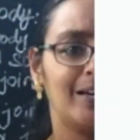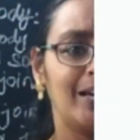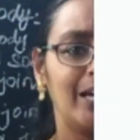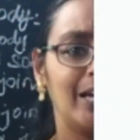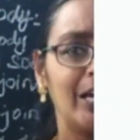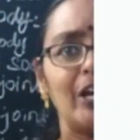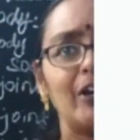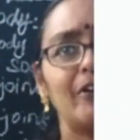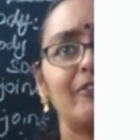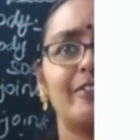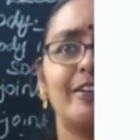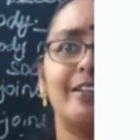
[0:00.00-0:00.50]

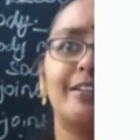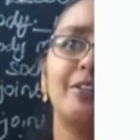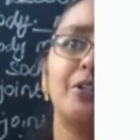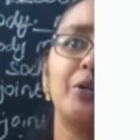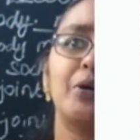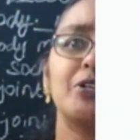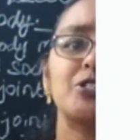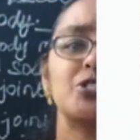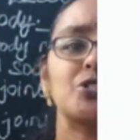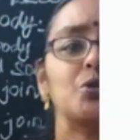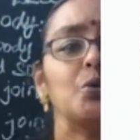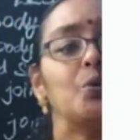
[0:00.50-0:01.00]
In
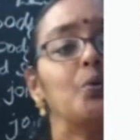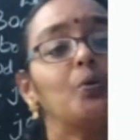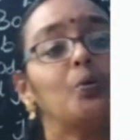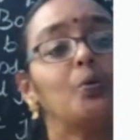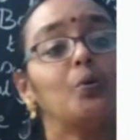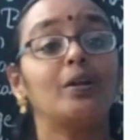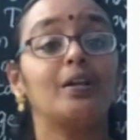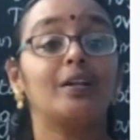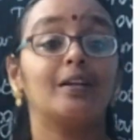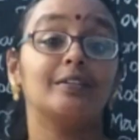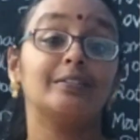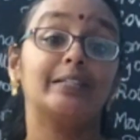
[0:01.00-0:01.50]
your
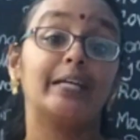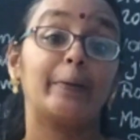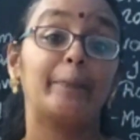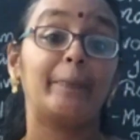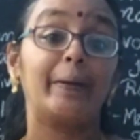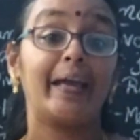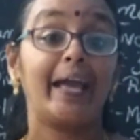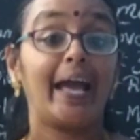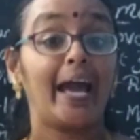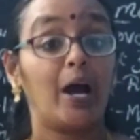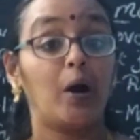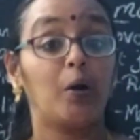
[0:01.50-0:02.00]
school, they
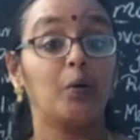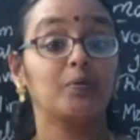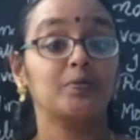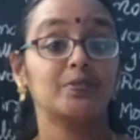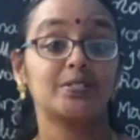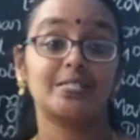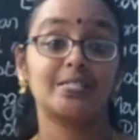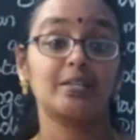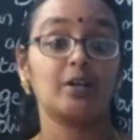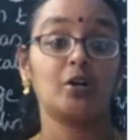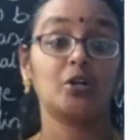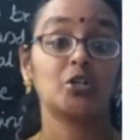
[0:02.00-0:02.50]
may have
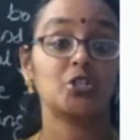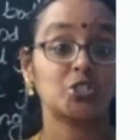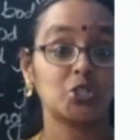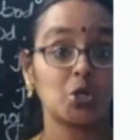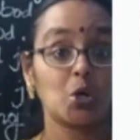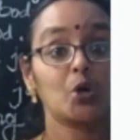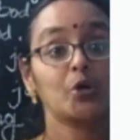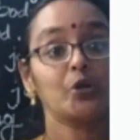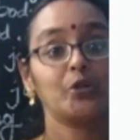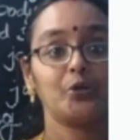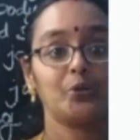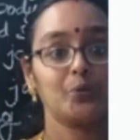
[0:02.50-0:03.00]

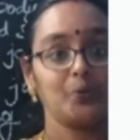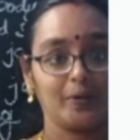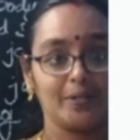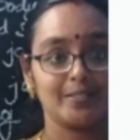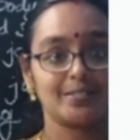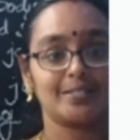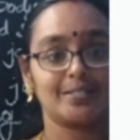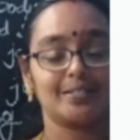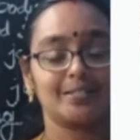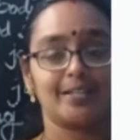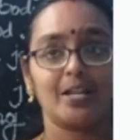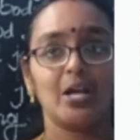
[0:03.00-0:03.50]
shown you,
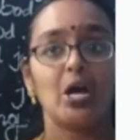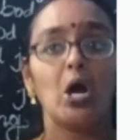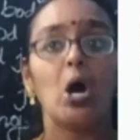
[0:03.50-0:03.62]
isn't it?